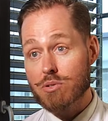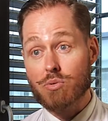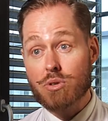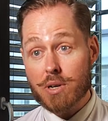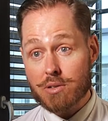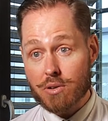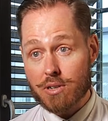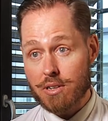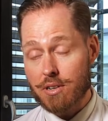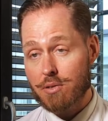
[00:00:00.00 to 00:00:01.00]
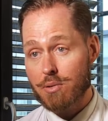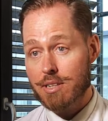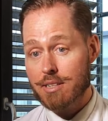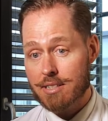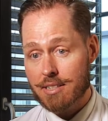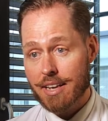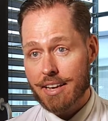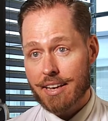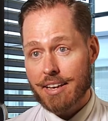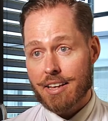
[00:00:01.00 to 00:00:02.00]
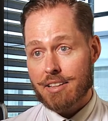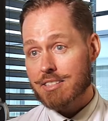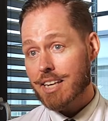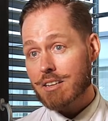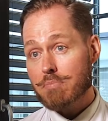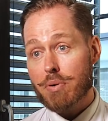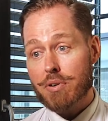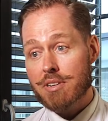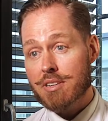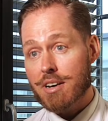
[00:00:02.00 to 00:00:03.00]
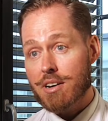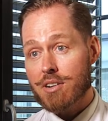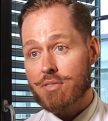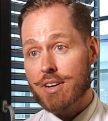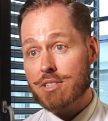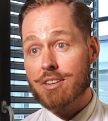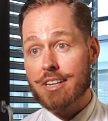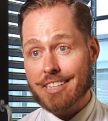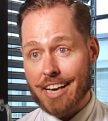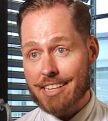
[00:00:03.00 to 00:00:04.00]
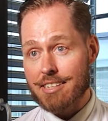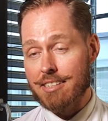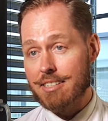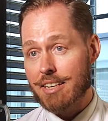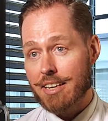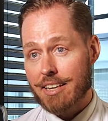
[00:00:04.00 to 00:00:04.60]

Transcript: or rheumatoid arthritis. The second point are vasculitides,